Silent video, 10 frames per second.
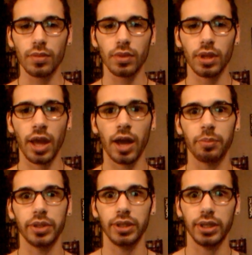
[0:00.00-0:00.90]

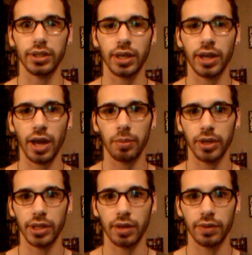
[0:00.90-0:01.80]
happily inhabiting
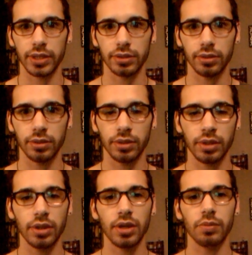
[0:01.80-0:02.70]
that vessel.
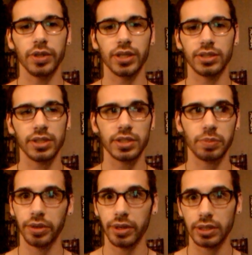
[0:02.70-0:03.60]
Because these
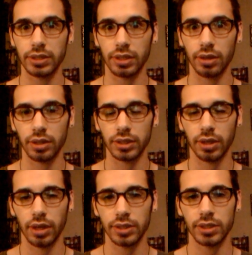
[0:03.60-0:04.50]
spirits and gods and
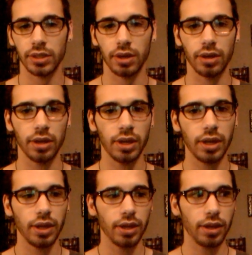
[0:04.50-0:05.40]
goddesses, y'all,
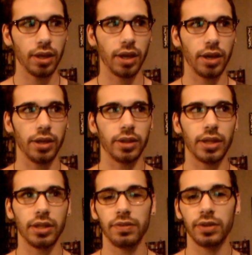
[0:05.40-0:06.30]
they
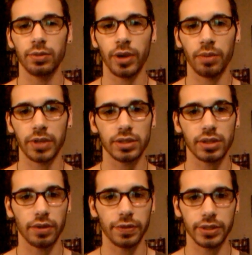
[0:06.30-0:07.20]
live in a realm that's not
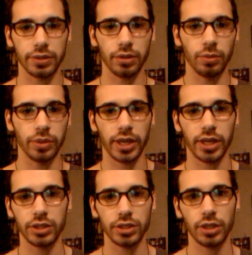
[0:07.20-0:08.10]
physical, where they can
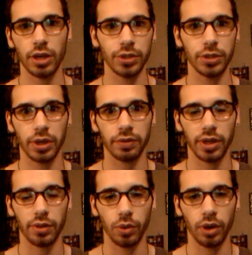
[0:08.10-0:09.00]
just go and do whatever they
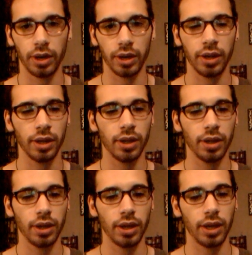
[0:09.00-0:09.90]
want
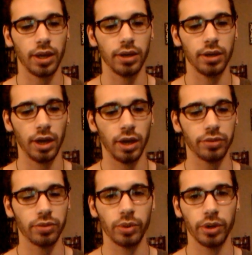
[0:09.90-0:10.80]
and not have to
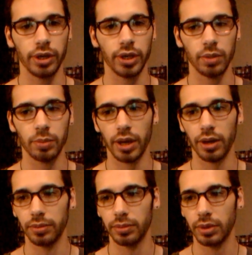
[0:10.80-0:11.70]
worry about
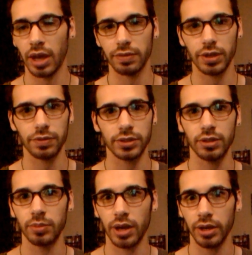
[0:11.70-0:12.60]
having a physical
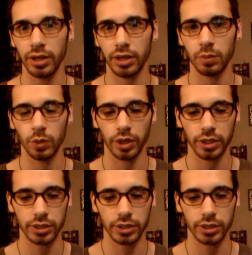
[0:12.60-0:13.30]
body anymore. So